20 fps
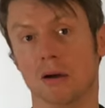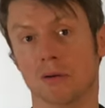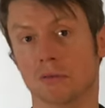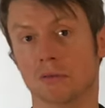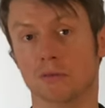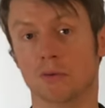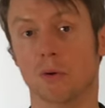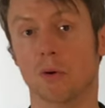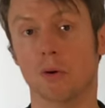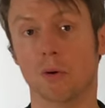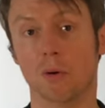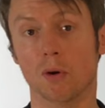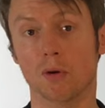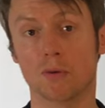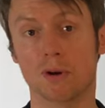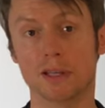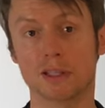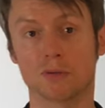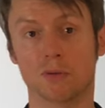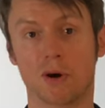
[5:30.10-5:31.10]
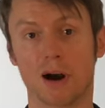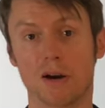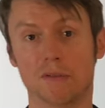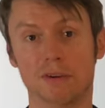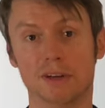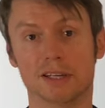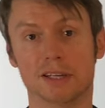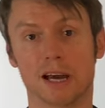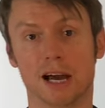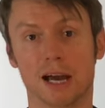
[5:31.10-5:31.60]
for always, for
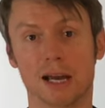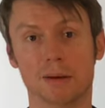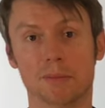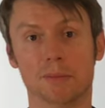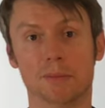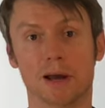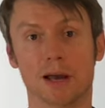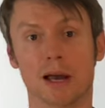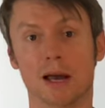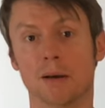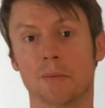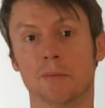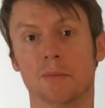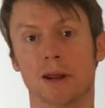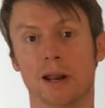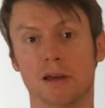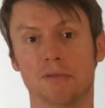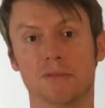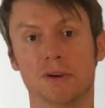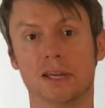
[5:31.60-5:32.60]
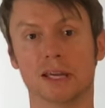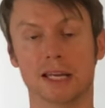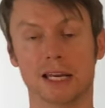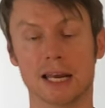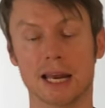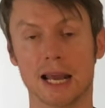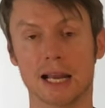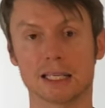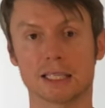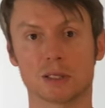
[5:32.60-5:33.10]
every time, but I think in
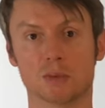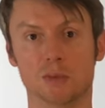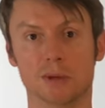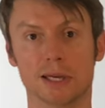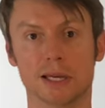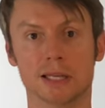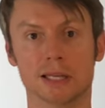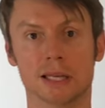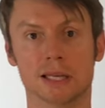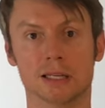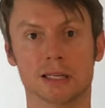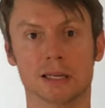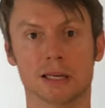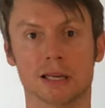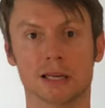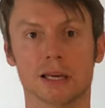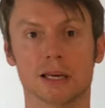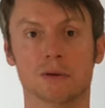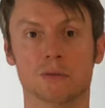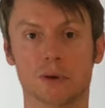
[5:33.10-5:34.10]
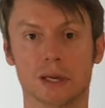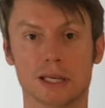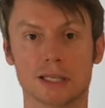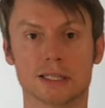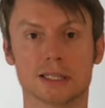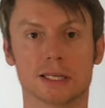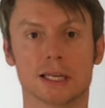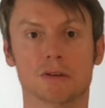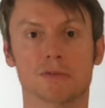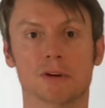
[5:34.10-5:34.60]
the next
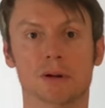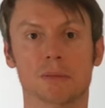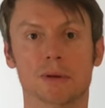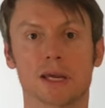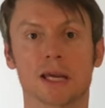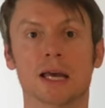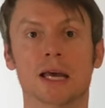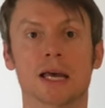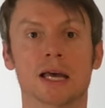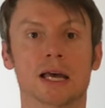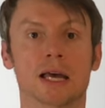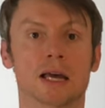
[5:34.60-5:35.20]
weeks it will be